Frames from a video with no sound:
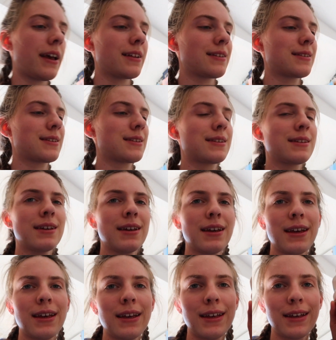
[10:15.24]
It's
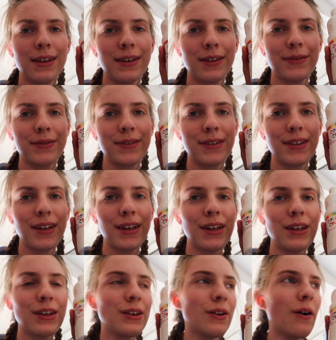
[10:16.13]

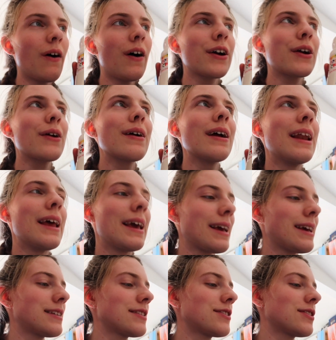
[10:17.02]
not
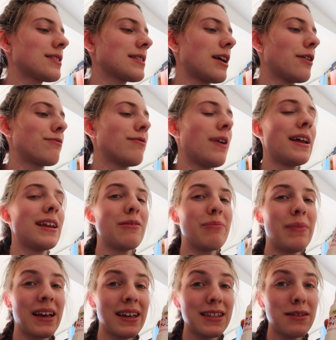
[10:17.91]
acrylic, it's just a ready
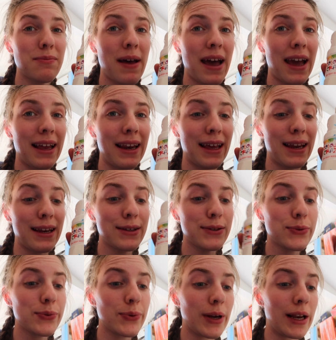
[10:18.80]
mixed paint, and
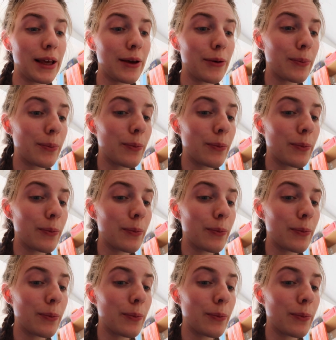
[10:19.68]
it's really